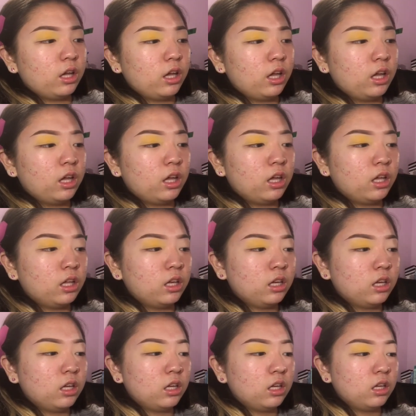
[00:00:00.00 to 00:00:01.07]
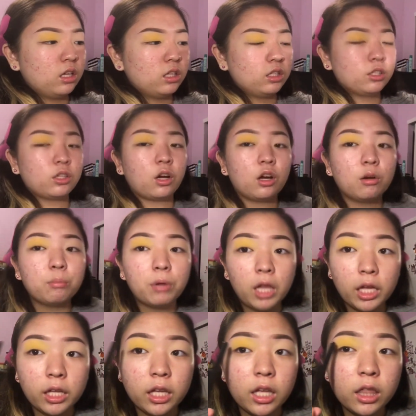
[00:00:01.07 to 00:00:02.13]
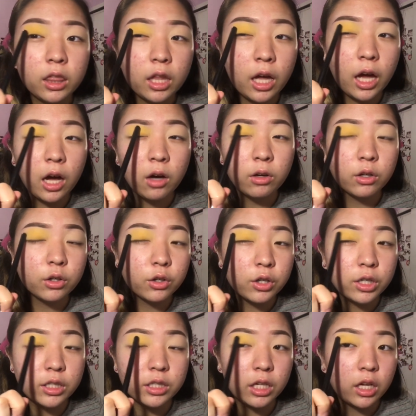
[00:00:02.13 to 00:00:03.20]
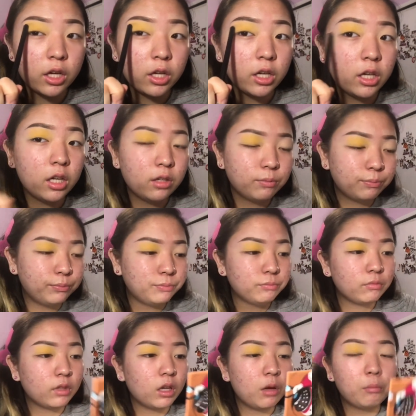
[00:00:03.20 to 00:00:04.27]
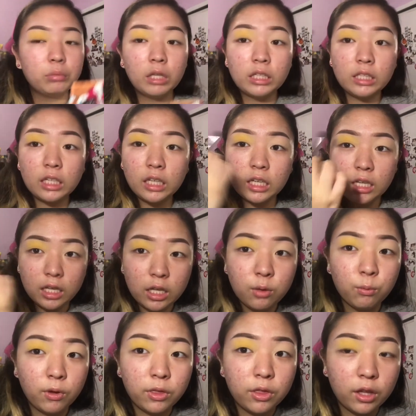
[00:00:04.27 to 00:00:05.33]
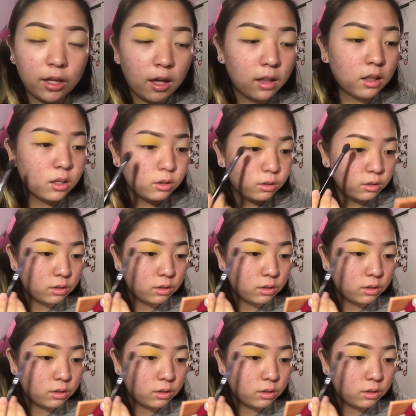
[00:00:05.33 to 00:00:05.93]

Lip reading: and start applying it in the outer crease area, blending it in with the yellow.